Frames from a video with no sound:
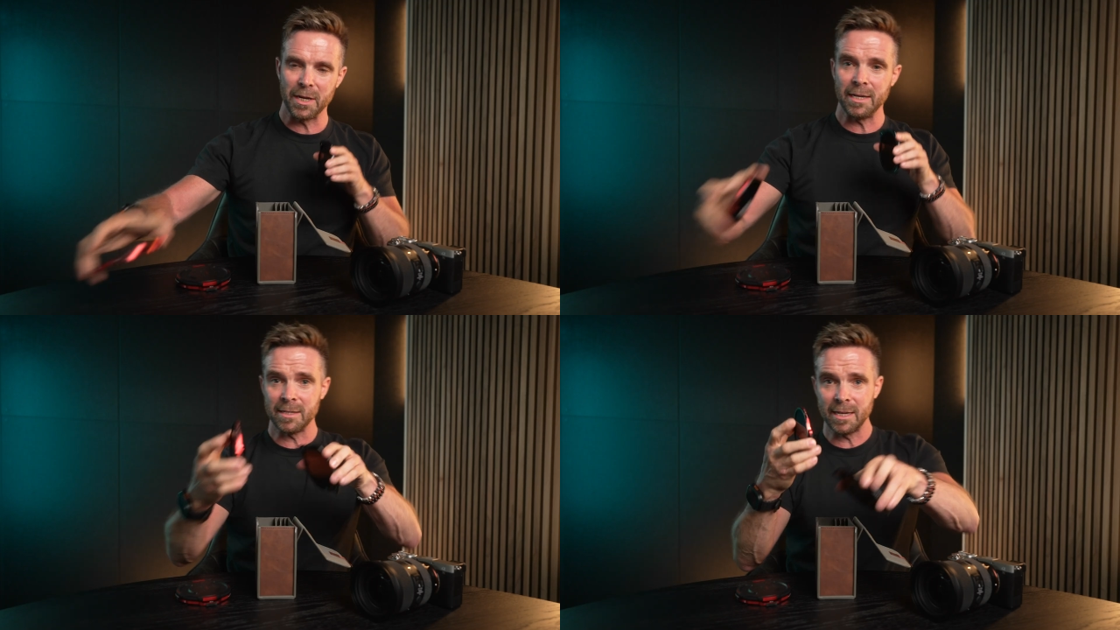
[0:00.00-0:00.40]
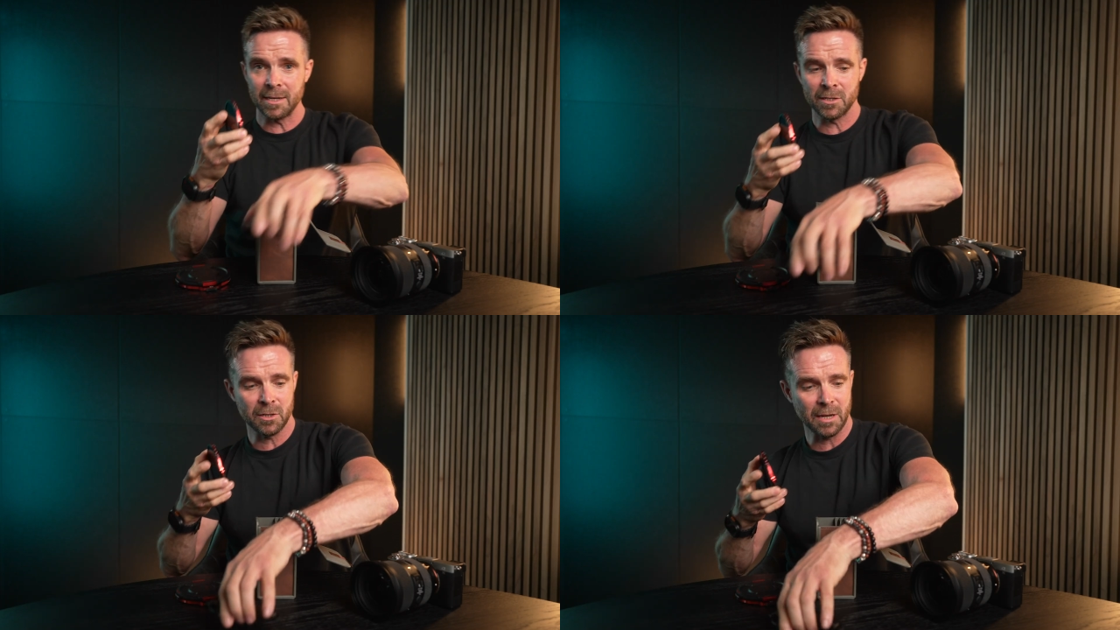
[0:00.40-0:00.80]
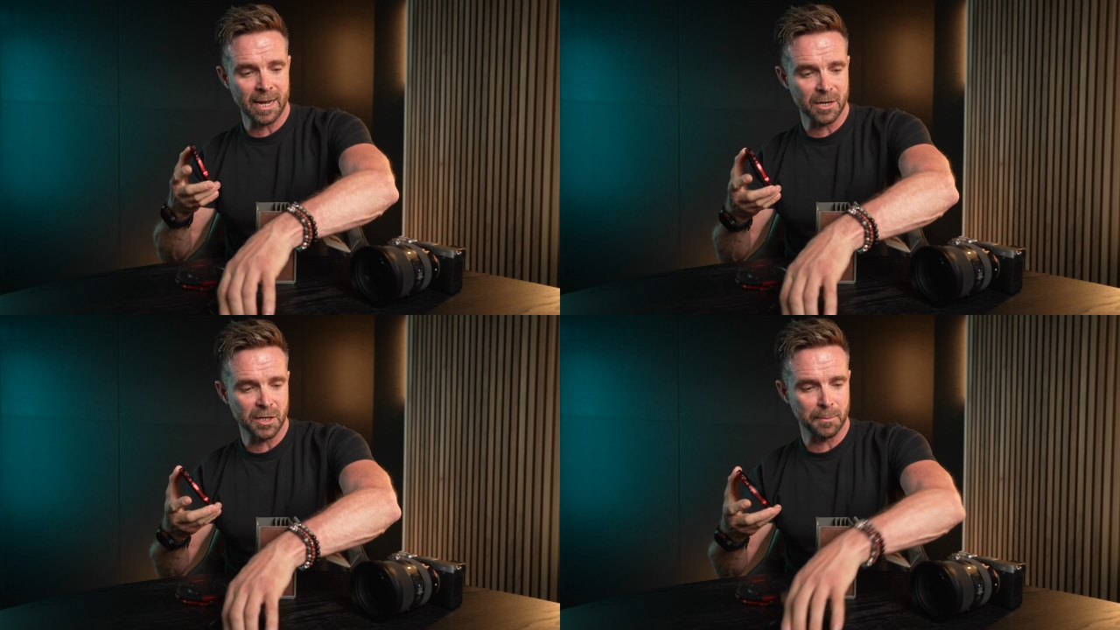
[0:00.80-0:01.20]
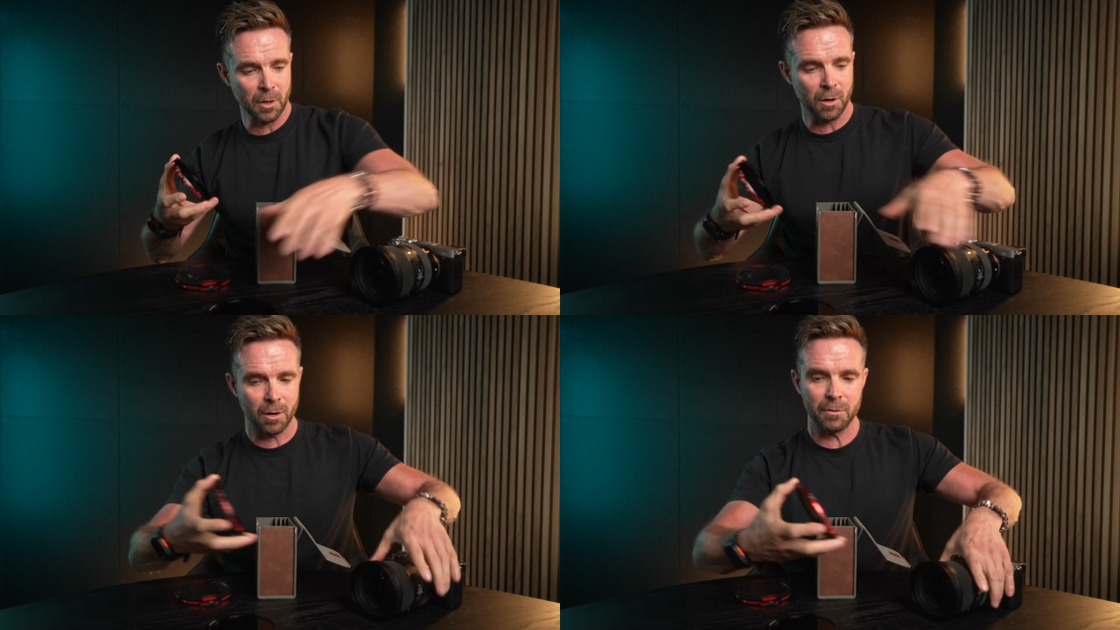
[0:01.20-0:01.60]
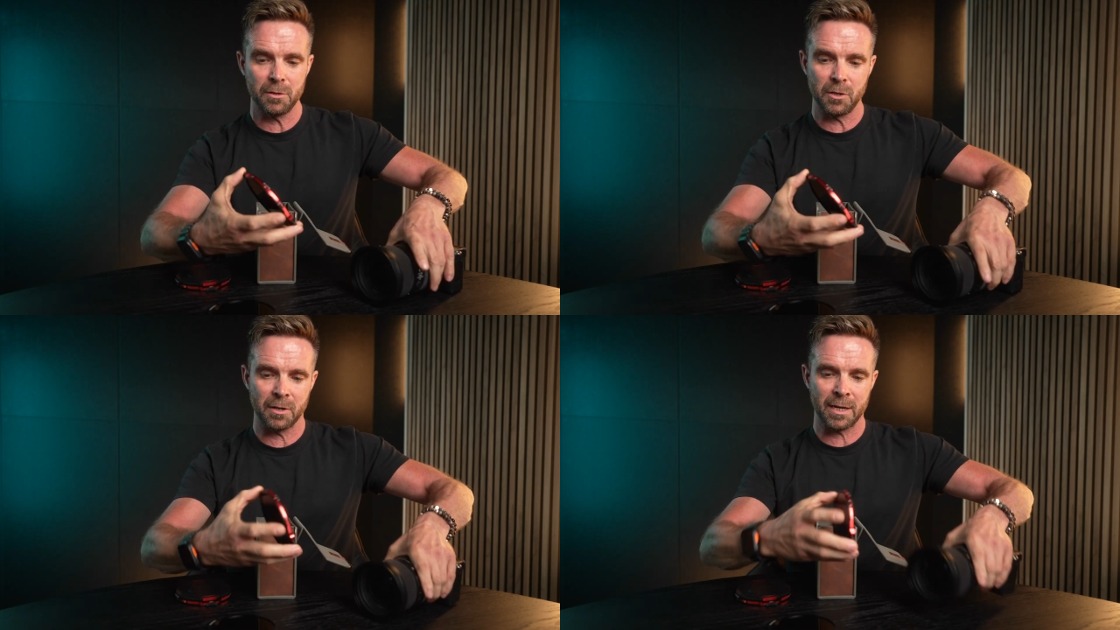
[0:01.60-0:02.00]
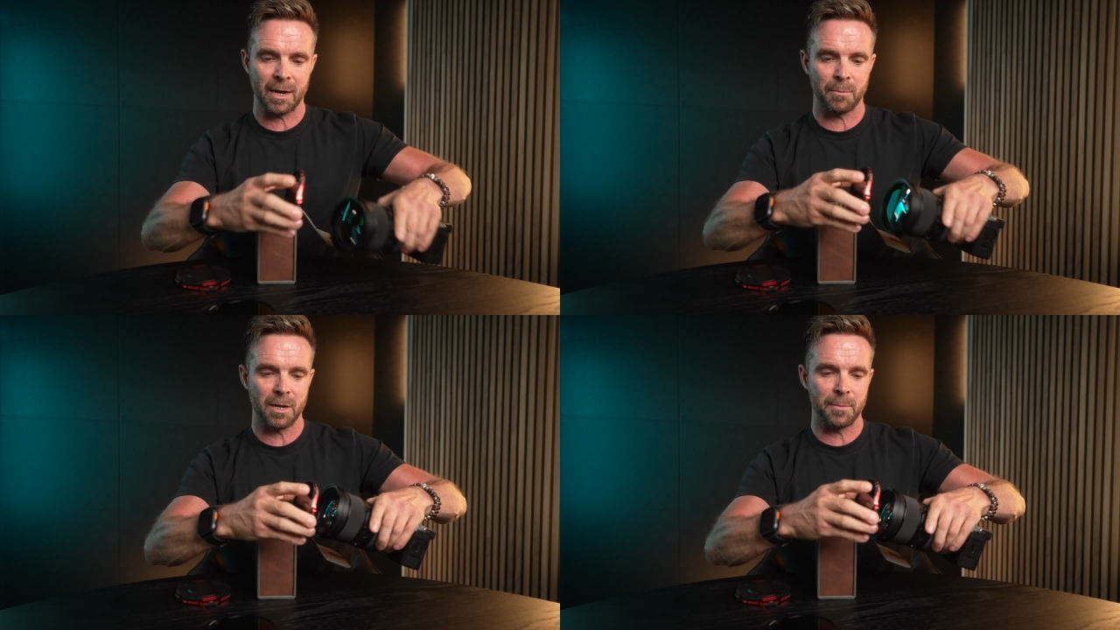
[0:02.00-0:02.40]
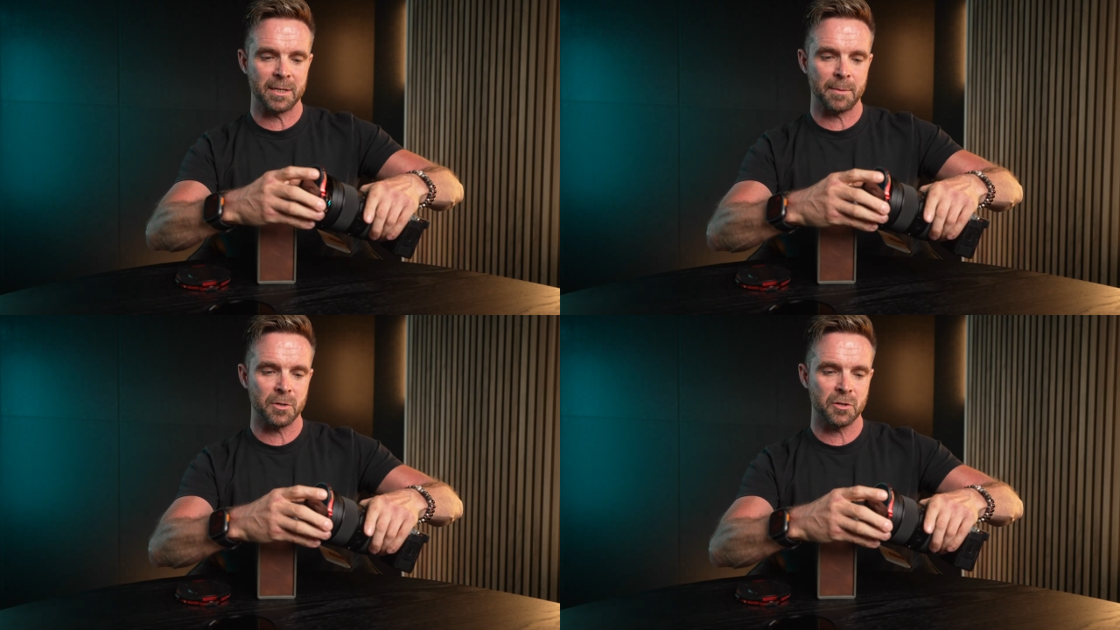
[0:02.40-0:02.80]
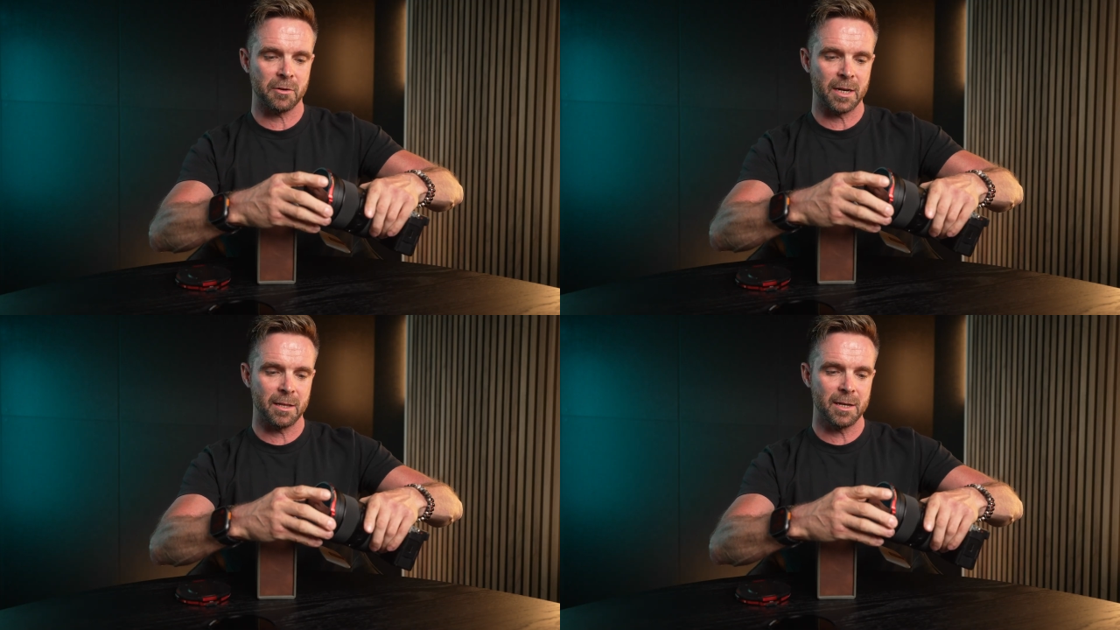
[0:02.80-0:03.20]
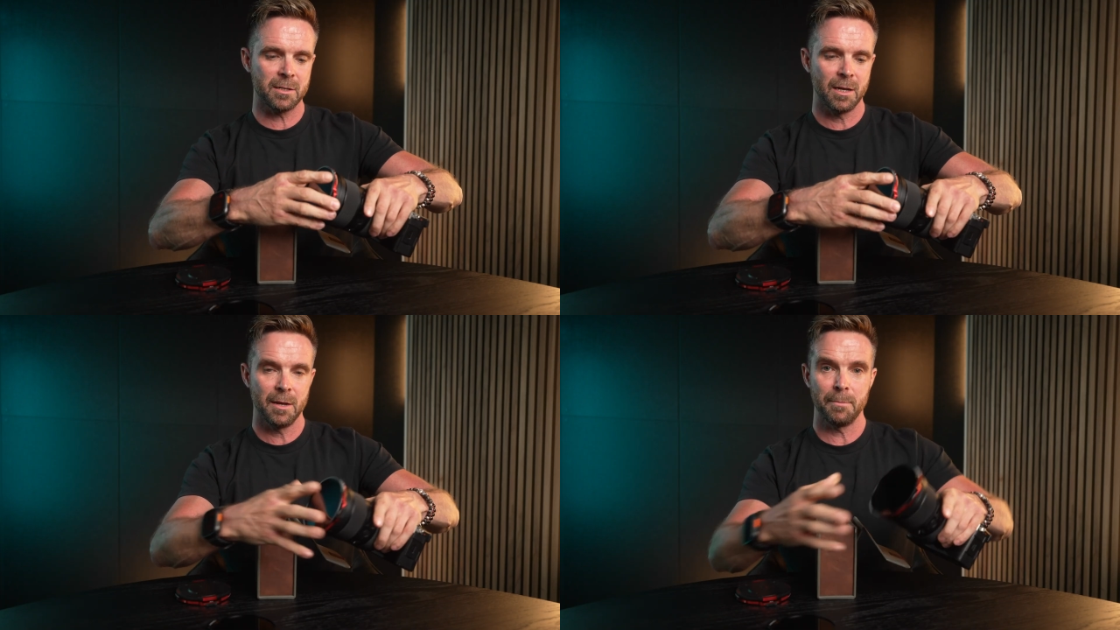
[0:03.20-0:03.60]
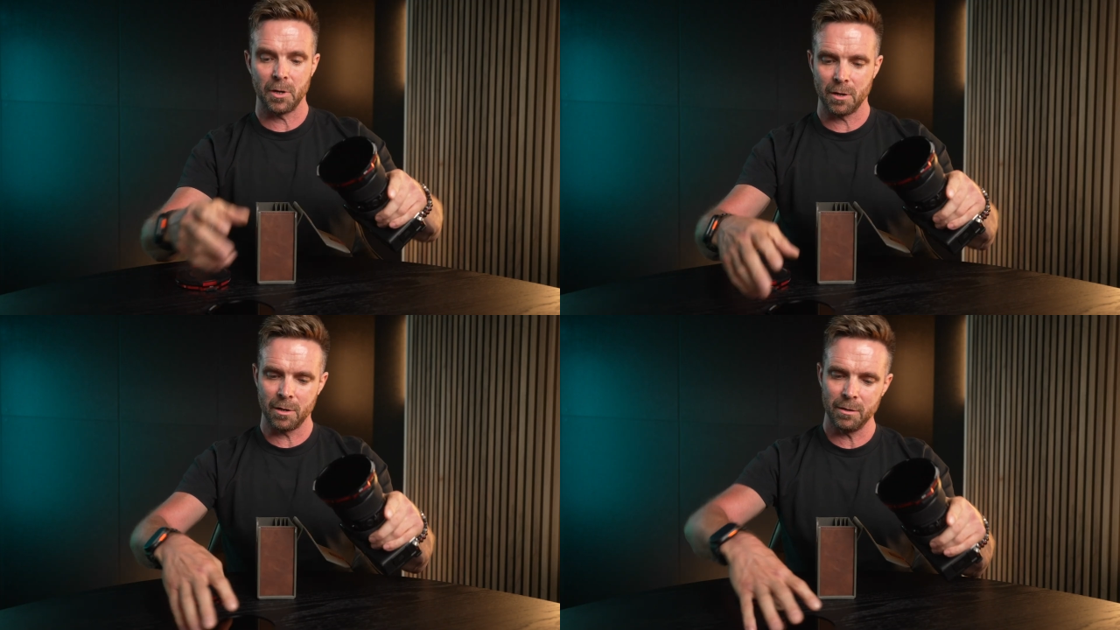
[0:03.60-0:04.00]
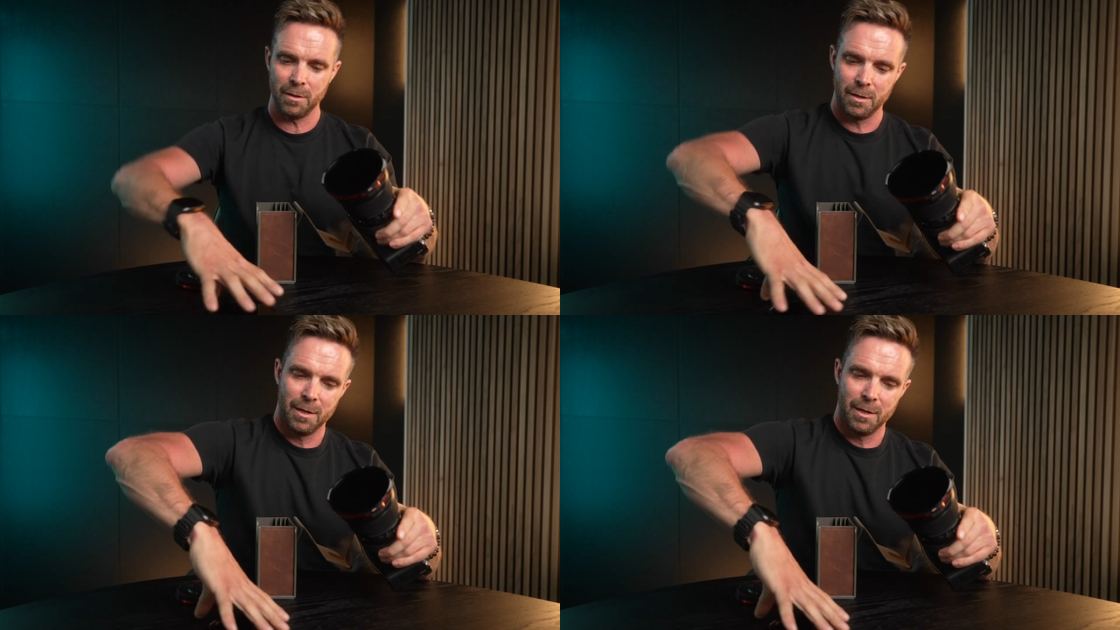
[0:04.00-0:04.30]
easy it is to actually put onto your camera. Let me demonstrate this. Put it on.